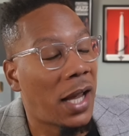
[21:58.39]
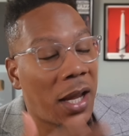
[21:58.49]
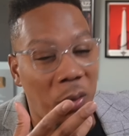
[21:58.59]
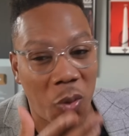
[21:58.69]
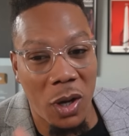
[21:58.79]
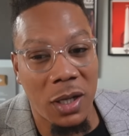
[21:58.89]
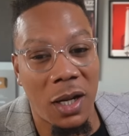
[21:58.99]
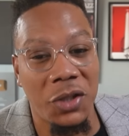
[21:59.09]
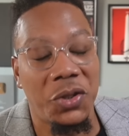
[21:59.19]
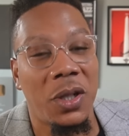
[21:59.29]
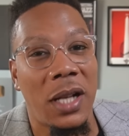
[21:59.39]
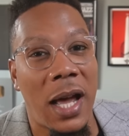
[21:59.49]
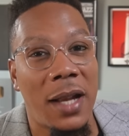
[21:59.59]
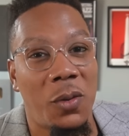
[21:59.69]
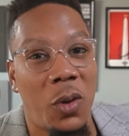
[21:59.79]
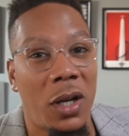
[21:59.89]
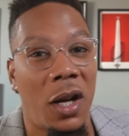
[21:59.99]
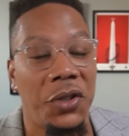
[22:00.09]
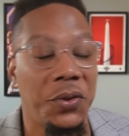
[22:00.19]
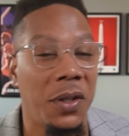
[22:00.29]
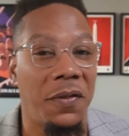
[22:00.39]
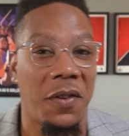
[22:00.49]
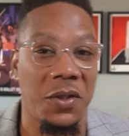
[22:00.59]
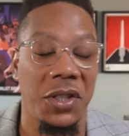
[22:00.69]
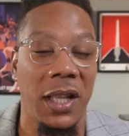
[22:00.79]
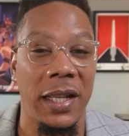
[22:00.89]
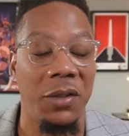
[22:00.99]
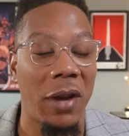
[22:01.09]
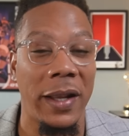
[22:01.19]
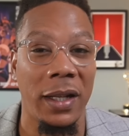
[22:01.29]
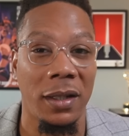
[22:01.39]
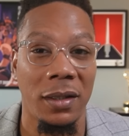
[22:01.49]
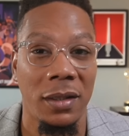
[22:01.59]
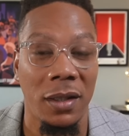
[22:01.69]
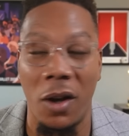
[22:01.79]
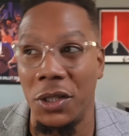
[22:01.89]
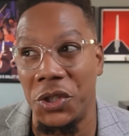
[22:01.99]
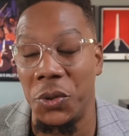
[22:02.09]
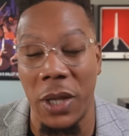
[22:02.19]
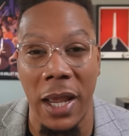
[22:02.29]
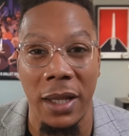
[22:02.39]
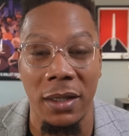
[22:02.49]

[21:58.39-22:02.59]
a 100 out of 100 First Lady rating on 2K.